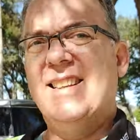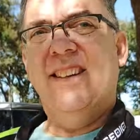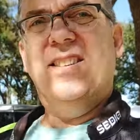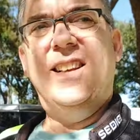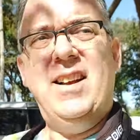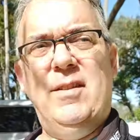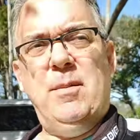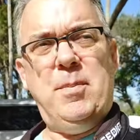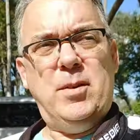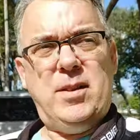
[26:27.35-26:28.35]
Was having a
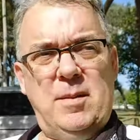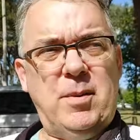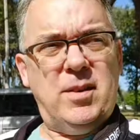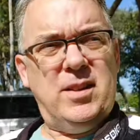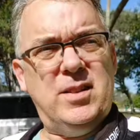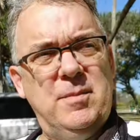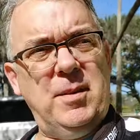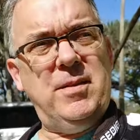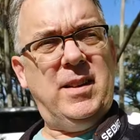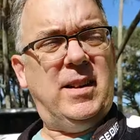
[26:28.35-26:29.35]
birthday party or something
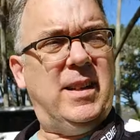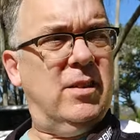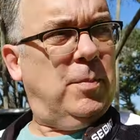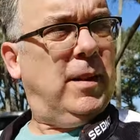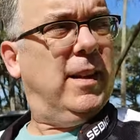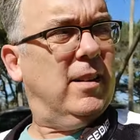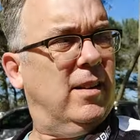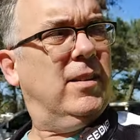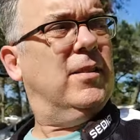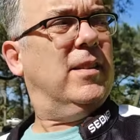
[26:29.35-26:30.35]
over here. Kids playing
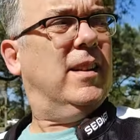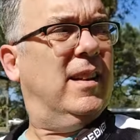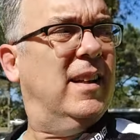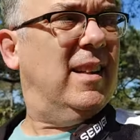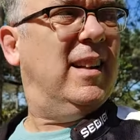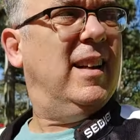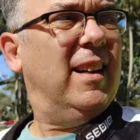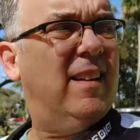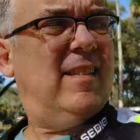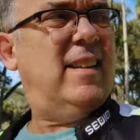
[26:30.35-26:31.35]
all over the
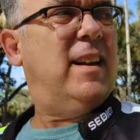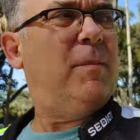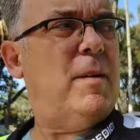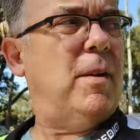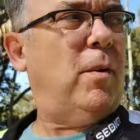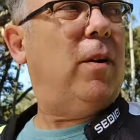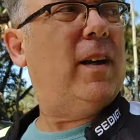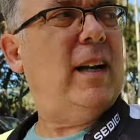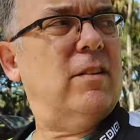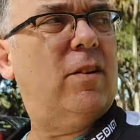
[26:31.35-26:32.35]
thing. Maybe I'll walk
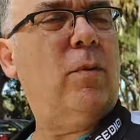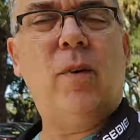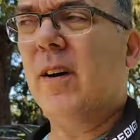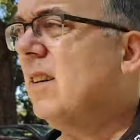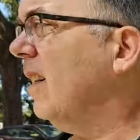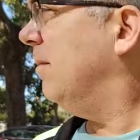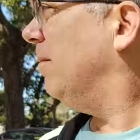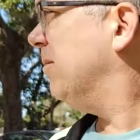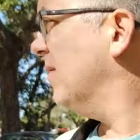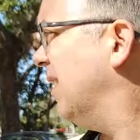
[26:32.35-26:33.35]
out to the water.
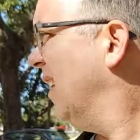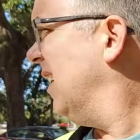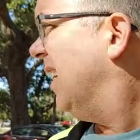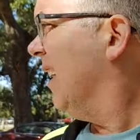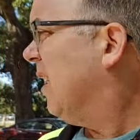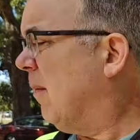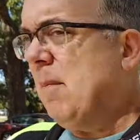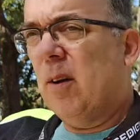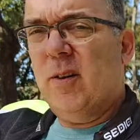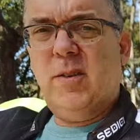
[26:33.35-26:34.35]
My
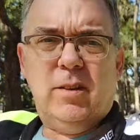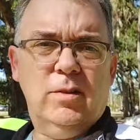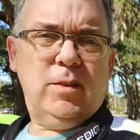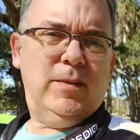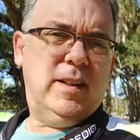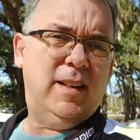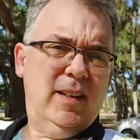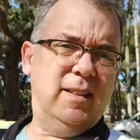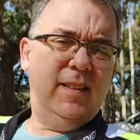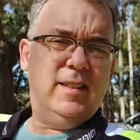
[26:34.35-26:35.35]
motorcycle's over
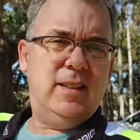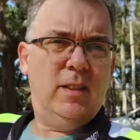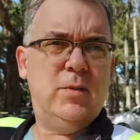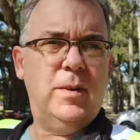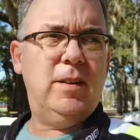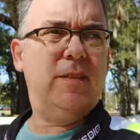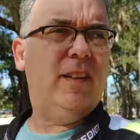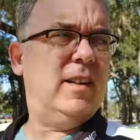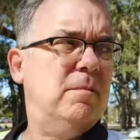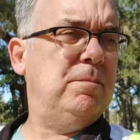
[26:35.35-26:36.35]
there. It's way over
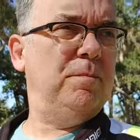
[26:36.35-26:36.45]
there.